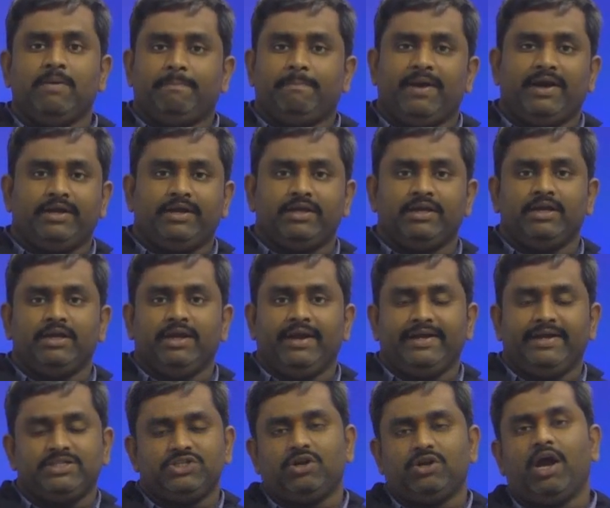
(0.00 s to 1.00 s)
But
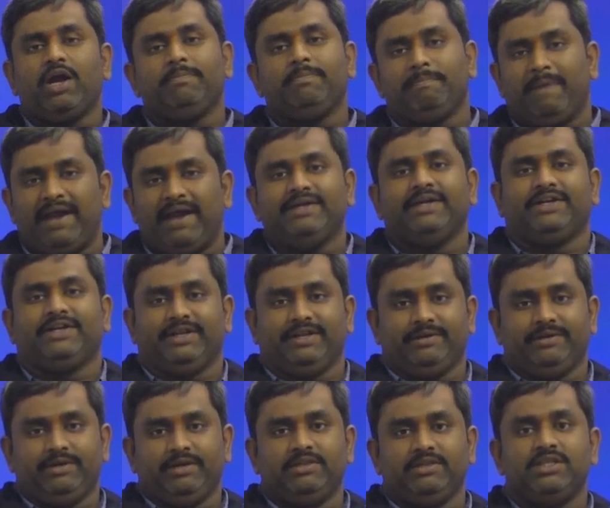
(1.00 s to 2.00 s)
it's not
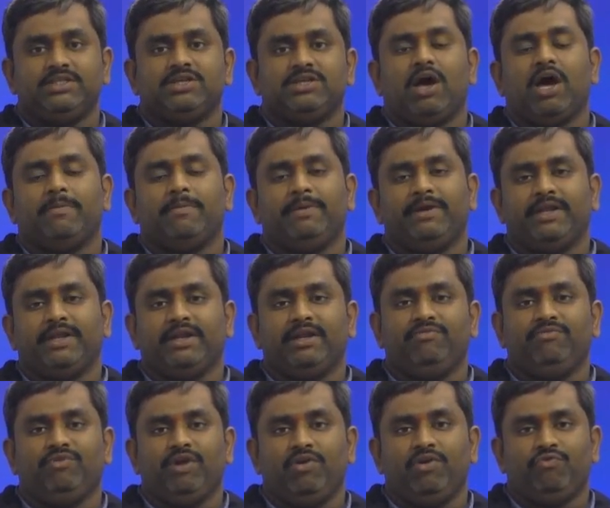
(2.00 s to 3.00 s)
mandatory in this
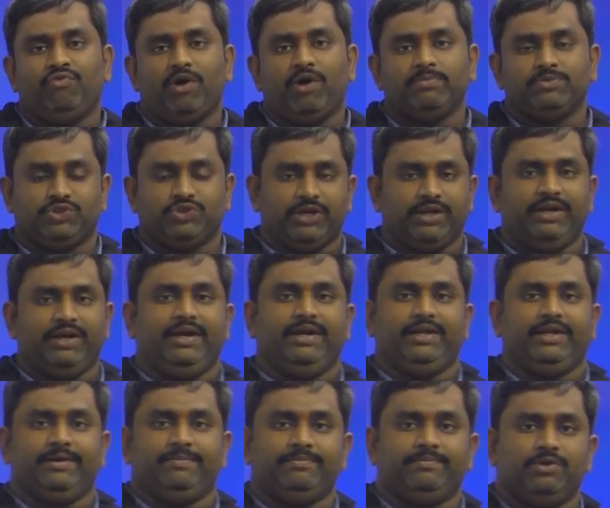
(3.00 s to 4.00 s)
arbitrary waveform
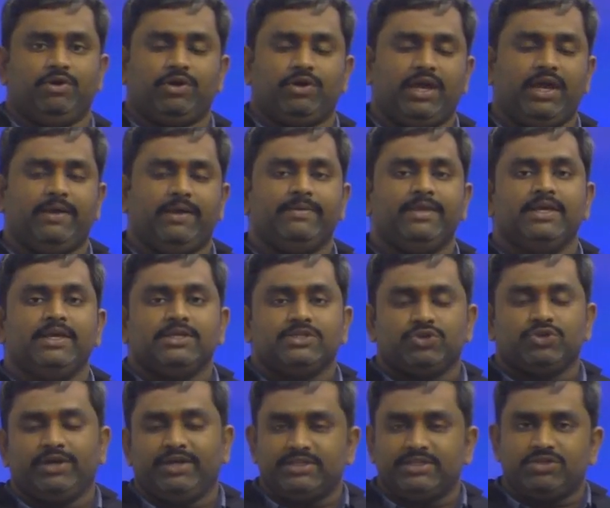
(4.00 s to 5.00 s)
generator. Okay?
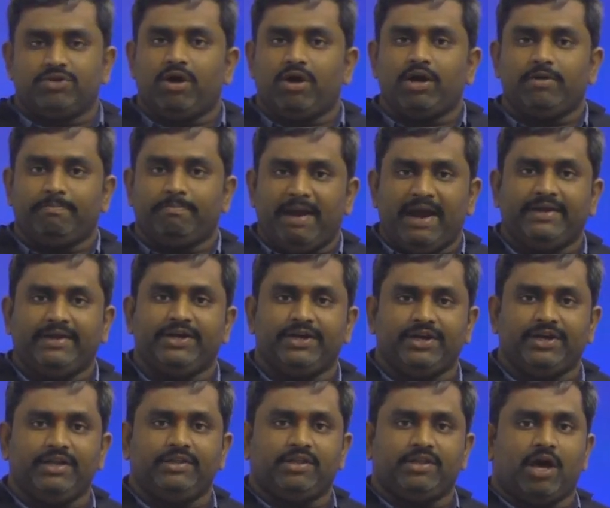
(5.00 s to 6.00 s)
So it is not
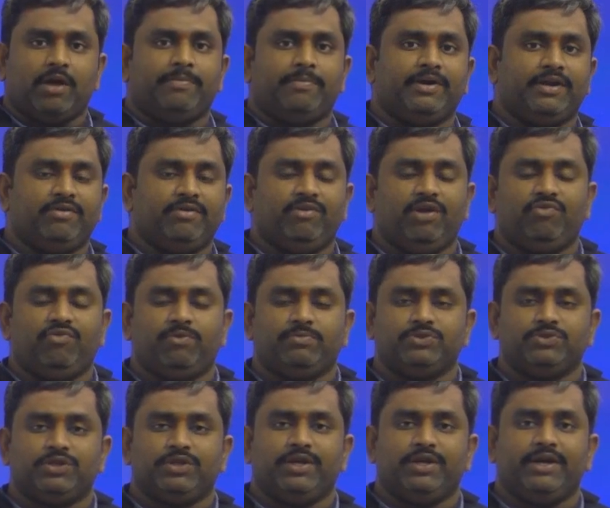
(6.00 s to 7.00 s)
mandatory in the arbitrary
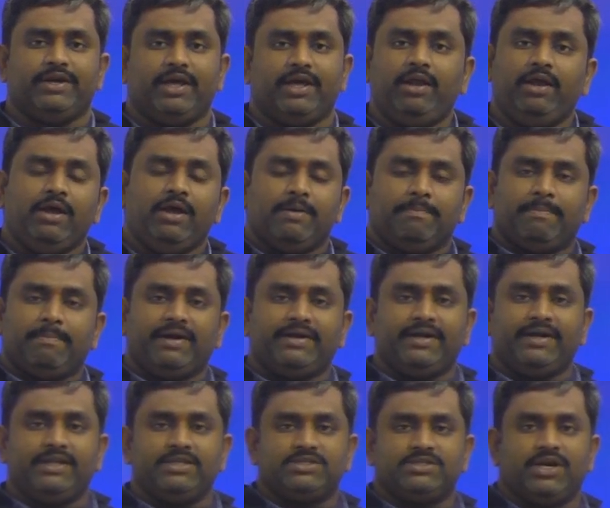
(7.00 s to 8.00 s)
waveform generator, but
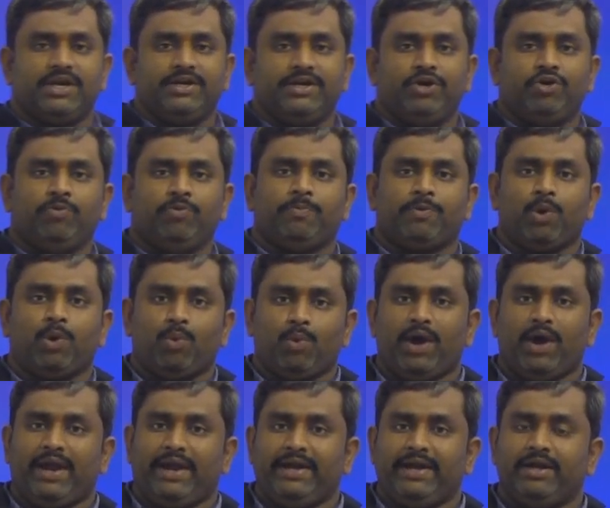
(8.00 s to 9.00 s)
it is ready to
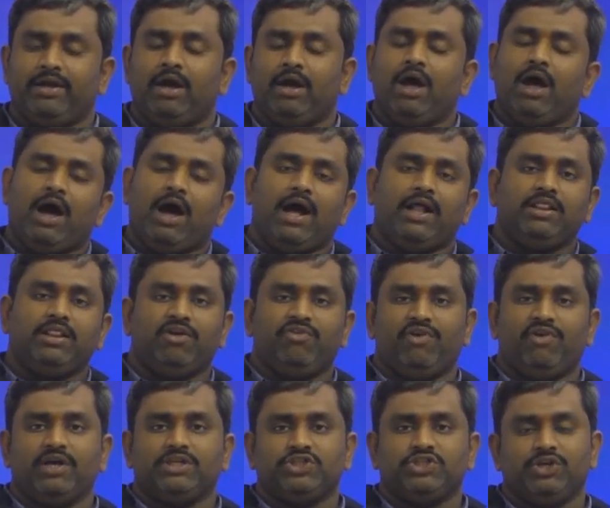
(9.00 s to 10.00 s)
provide all the
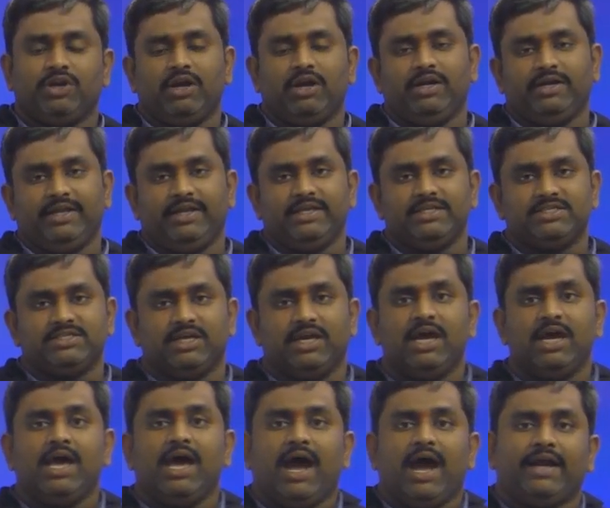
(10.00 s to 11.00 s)
functionalities
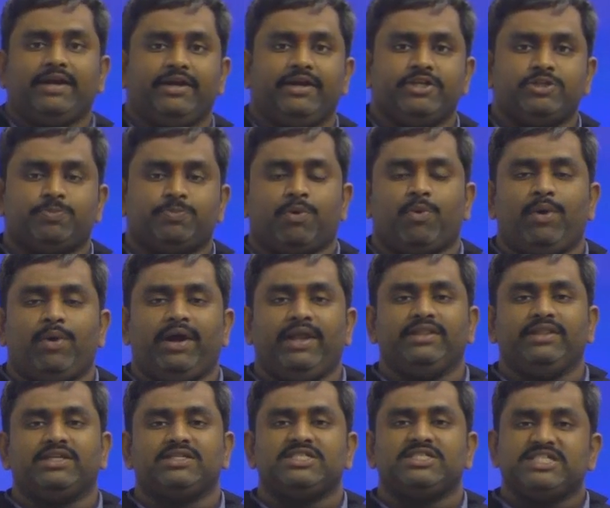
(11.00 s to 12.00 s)
and it is
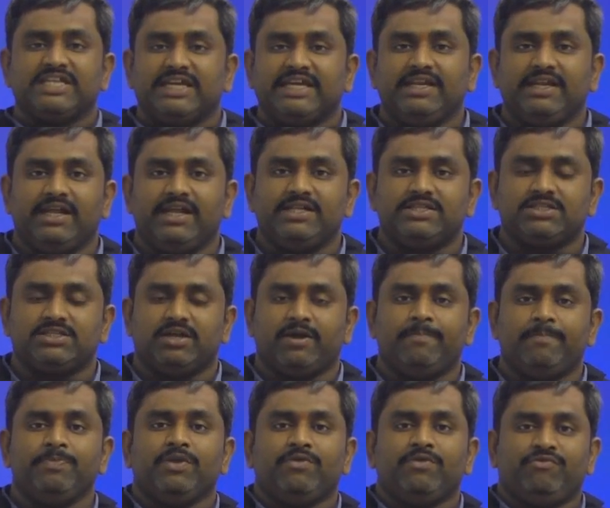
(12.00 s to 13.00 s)
providing the signals
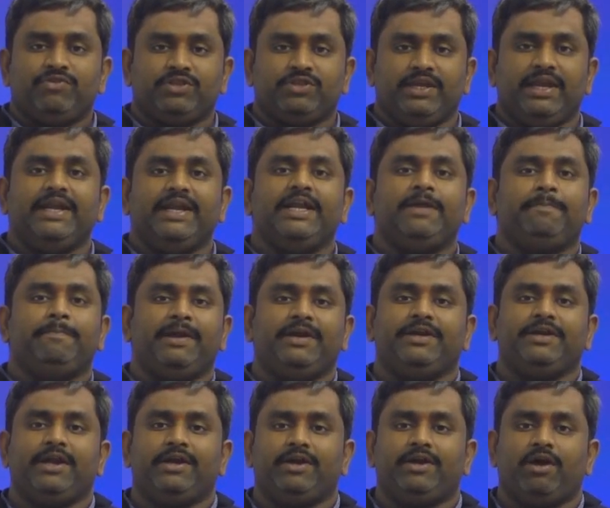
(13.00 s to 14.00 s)
with
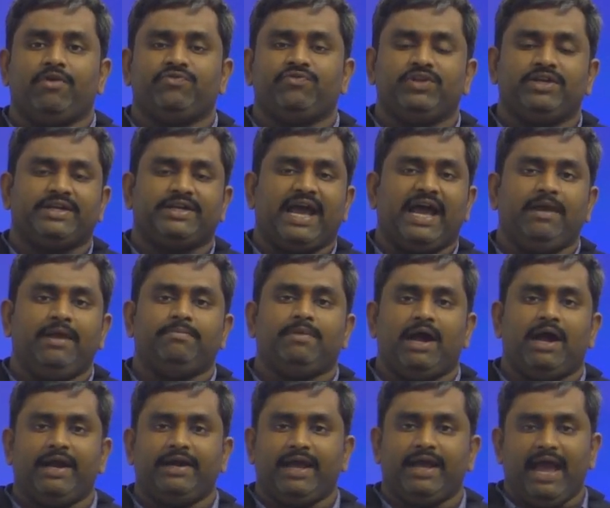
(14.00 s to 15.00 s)
independent of the time
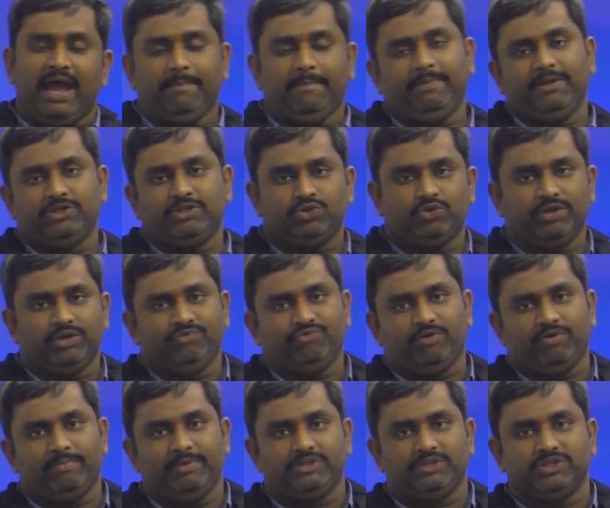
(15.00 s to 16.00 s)
and amplitude
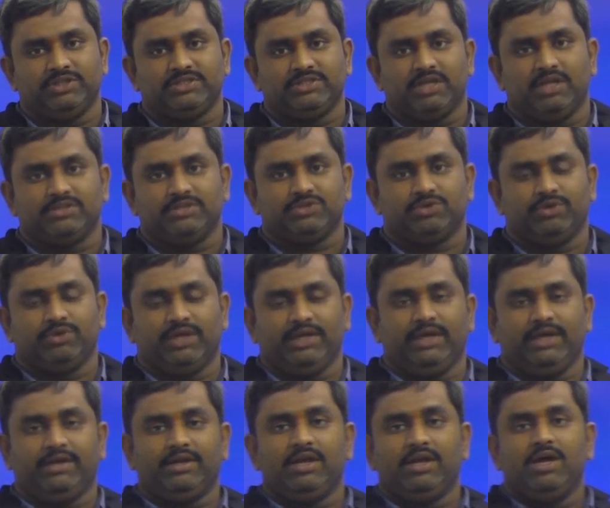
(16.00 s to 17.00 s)
informations also
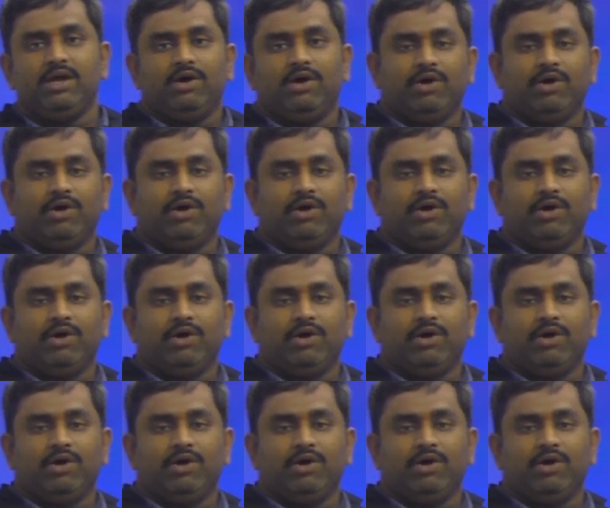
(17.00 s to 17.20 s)
here.